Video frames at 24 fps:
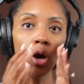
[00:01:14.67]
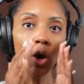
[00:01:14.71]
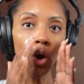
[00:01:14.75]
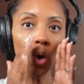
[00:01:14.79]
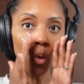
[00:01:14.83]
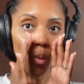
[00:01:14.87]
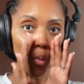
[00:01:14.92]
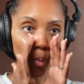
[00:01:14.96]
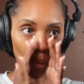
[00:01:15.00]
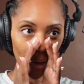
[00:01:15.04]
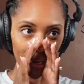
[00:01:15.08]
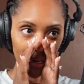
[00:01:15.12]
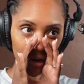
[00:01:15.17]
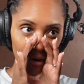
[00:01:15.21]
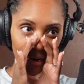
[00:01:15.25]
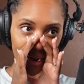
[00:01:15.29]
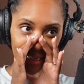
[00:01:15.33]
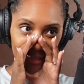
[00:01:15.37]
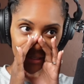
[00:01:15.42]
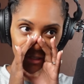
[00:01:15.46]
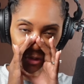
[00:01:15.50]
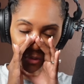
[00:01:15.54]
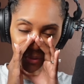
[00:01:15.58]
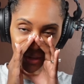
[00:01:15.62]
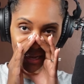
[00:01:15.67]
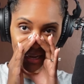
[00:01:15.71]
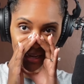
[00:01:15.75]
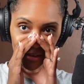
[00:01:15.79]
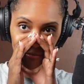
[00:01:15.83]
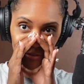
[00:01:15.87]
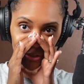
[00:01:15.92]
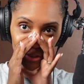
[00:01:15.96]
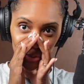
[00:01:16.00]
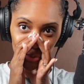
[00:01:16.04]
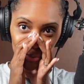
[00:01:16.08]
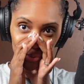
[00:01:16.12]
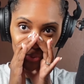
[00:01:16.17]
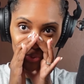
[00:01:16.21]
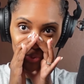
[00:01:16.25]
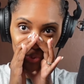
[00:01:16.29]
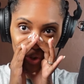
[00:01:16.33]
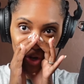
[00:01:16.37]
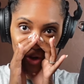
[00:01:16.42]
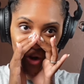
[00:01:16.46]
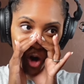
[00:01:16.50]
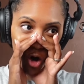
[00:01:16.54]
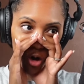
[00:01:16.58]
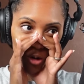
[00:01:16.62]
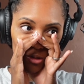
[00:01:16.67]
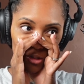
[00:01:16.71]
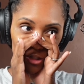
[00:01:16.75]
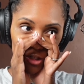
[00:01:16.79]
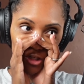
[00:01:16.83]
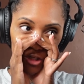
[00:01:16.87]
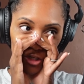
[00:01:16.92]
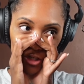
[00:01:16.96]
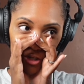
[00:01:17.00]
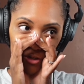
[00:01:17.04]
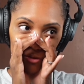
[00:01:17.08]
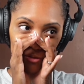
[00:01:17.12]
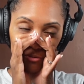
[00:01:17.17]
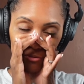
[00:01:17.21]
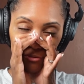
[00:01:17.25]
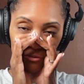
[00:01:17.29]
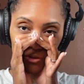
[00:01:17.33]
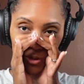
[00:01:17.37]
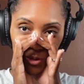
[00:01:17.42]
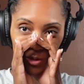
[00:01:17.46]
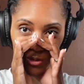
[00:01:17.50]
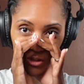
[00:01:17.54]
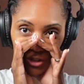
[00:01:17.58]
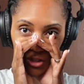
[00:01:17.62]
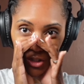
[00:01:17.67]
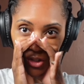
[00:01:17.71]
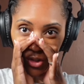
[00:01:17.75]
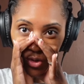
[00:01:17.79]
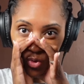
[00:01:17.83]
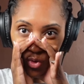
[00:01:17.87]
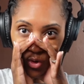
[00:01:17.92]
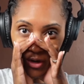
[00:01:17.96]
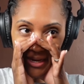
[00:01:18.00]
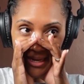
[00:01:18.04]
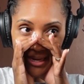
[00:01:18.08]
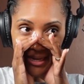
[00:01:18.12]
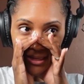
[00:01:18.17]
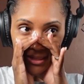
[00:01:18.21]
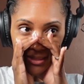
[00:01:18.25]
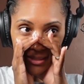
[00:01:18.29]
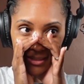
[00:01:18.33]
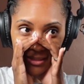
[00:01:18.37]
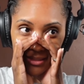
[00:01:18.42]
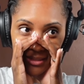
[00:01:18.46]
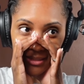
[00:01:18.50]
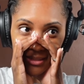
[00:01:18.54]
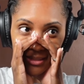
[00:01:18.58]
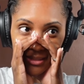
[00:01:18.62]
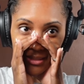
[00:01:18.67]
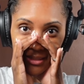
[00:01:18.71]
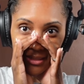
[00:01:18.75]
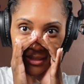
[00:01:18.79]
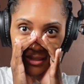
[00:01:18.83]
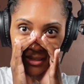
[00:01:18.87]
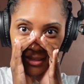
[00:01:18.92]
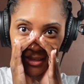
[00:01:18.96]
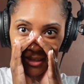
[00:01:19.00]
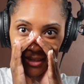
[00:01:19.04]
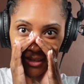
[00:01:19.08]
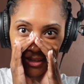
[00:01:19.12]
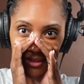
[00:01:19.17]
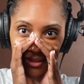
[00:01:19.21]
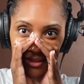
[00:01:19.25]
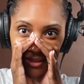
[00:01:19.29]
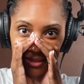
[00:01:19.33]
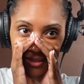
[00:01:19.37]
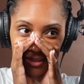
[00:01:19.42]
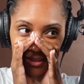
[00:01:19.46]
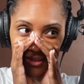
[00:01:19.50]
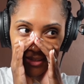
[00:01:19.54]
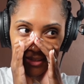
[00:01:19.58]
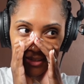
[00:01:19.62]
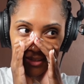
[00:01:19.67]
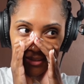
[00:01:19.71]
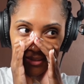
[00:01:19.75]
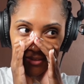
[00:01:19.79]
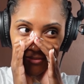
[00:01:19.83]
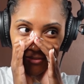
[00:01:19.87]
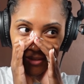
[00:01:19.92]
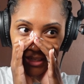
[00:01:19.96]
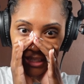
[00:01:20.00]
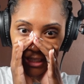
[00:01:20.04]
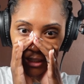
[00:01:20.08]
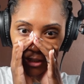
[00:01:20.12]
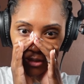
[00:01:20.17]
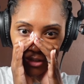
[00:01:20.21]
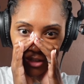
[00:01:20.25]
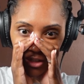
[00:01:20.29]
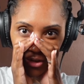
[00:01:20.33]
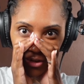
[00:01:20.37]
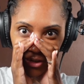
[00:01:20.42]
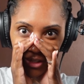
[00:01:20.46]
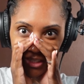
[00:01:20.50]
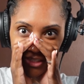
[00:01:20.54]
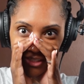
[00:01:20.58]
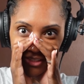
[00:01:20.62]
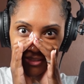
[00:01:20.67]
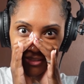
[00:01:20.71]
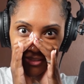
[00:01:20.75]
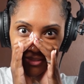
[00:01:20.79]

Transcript: where I don't have to alter, filter, or edit the video screen.